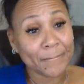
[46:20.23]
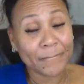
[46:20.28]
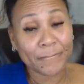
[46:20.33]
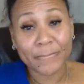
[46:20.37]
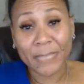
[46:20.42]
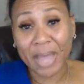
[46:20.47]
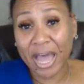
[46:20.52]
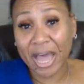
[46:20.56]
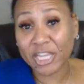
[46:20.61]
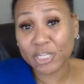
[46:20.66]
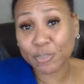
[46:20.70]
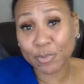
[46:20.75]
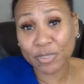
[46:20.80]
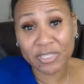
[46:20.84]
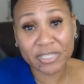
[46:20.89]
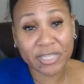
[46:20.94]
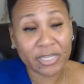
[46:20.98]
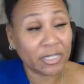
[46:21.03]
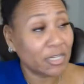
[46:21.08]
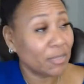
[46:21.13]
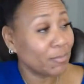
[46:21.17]
My husband
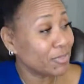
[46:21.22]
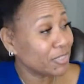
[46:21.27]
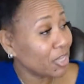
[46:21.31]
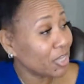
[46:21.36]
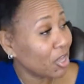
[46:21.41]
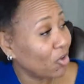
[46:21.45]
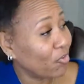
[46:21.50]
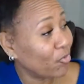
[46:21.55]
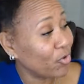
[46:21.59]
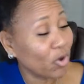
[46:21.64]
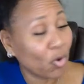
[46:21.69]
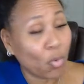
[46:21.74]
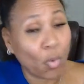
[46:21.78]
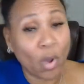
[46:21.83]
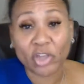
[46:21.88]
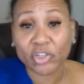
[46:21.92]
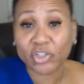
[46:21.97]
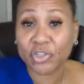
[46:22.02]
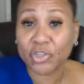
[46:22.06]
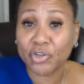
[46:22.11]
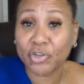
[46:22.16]
said it himself. We were
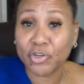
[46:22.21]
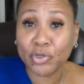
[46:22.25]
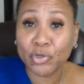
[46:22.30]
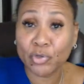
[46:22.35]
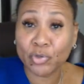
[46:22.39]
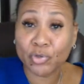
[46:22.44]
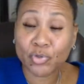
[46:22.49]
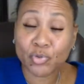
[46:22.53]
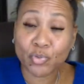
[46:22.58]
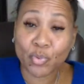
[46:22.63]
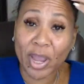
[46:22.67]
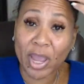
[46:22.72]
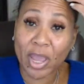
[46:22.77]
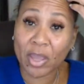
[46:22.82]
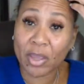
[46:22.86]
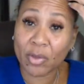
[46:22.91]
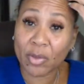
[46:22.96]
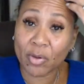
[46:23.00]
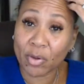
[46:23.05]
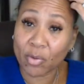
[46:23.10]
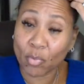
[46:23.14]
watching the news,
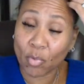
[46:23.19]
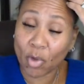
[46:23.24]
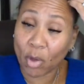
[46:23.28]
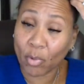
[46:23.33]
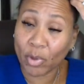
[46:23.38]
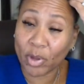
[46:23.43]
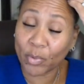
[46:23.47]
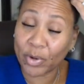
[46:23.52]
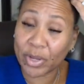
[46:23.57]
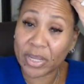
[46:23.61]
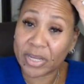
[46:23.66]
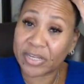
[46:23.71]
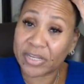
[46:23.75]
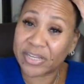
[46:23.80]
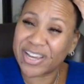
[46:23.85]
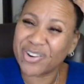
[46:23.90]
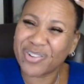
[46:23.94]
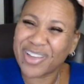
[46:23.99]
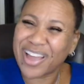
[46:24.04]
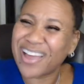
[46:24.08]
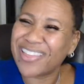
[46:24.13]
right? While we were eating
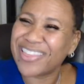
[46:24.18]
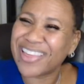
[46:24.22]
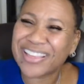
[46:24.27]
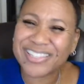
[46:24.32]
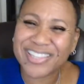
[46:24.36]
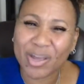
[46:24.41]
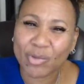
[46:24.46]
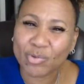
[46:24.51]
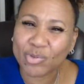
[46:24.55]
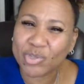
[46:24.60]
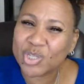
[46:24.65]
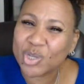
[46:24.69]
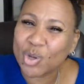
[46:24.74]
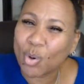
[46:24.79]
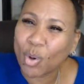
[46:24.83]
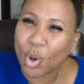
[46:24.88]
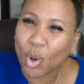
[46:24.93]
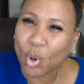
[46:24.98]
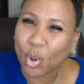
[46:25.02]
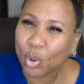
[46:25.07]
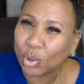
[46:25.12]
dinner. That sounds so
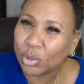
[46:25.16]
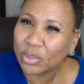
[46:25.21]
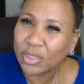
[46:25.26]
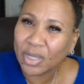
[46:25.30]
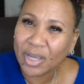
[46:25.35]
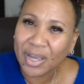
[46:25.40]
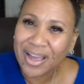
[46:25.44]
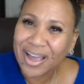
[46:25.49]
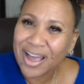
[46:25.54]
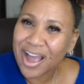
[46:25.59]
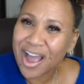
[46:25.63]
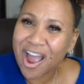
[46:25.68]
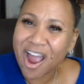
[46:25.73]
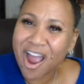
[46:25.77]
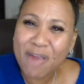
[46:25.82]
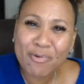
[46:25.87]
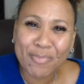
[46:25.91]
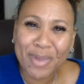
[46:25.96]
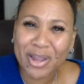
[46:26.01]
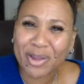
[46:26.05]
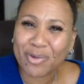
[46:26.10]
old. I
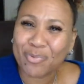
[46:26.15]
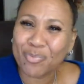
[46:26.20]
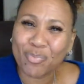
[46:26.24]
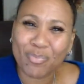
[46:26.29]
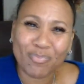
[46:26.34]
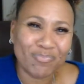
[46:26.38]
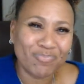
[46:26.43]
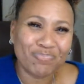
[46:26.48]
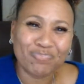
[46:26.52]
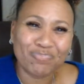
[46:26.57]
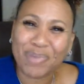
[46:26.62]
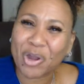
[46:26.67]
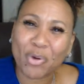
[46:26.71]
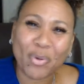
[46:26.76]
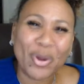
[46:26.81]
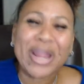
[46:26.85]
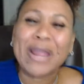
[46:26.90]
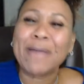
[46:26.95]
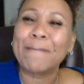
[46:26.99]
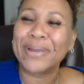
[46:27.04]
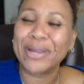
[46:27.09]
remember my
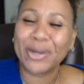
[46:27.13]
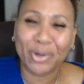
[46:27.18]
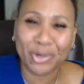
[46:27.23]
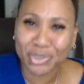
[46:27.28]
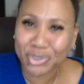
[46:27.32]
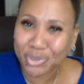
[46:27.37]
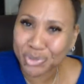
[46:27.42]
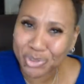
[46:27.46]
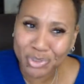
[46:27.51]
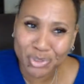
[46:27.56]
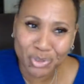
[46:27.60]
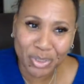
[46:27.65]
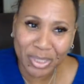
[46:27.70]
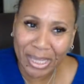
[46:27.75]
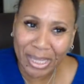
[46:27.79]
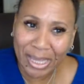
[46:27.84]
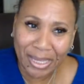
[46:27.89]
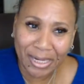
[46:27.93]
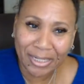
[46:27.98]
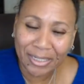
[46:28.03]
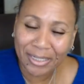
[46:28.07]
grandparents used to do
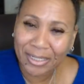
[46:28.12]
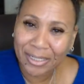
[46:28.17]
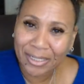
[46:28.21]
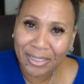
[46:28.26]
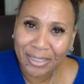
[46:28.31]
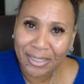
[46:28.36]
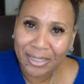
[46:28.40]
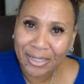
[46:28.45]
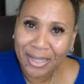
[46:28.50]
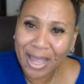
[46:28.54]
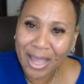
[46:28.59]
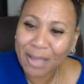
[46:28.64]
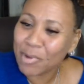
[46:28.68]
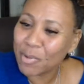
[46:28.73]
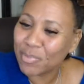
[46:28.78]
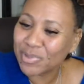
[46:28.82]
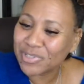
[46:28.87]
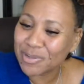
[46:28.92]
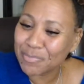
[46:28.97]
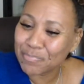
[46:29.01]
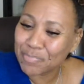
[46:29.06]
that. I'm
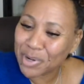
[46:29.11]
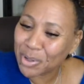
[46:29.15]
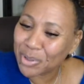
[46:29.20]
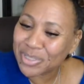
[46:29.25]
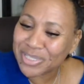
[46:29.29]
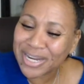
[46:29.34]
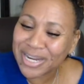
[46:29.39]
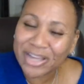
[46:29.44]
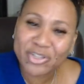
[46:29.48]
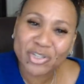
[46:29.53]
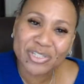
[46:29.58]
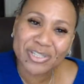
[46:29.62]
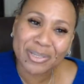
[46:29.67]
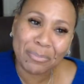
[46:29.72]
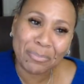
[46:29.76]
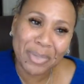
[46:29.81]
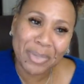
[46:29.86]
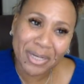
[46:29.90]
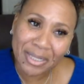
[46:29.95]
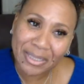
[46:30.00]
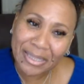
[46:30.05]
almost embarrassed that I just
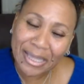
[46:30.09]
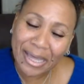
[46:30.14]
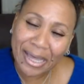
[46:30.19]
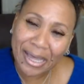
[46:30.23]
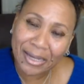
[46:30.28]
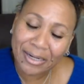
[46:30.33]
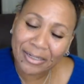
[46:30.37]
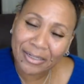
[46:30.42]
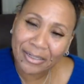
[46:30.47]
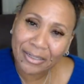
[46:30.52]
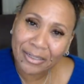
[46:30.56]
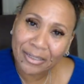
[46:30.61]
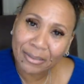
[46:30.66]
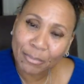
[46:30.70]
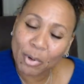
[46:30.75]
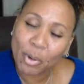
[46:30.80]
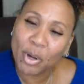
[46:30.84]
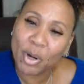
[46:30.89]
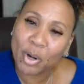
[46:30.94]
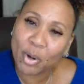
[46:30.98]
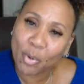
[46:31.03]
admitted that.
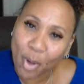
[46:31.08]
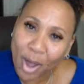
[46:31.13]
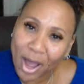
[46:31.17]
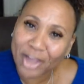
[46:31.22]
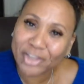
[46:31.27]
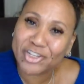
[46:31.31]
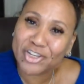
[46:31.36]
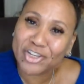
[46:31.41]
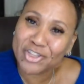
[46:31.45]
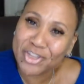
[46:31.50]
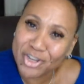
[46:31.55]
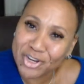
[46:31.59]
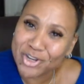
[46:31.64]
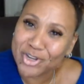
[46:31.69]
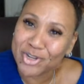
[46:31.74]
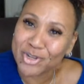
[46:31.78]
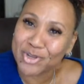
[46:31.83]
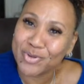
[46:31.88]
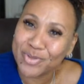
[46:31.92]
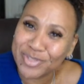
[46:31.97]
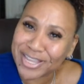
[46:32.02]
We were watching the
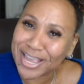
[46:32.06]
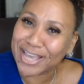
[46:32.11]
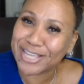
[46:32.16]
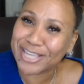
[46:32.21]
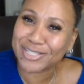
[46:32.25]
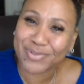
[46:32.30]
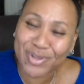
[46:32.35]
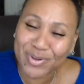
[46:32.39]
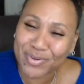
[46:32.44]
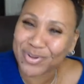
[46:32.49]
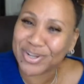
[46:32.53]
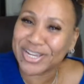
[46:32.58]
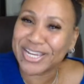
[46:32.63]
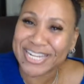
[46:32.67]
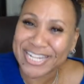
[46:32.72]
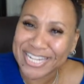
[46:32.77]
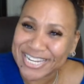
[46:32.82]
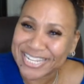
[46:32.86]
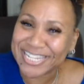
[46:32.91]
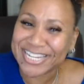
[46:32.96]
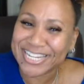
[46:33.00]
news as we were
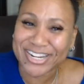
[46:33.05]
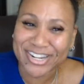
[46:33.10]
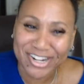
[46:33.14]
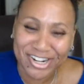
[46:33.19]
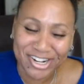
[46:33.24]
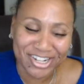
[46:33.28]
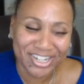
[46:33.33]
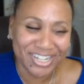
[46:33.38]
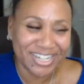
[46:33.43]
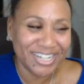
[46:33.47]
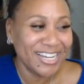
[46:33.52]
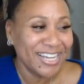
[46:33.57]
eating dinner.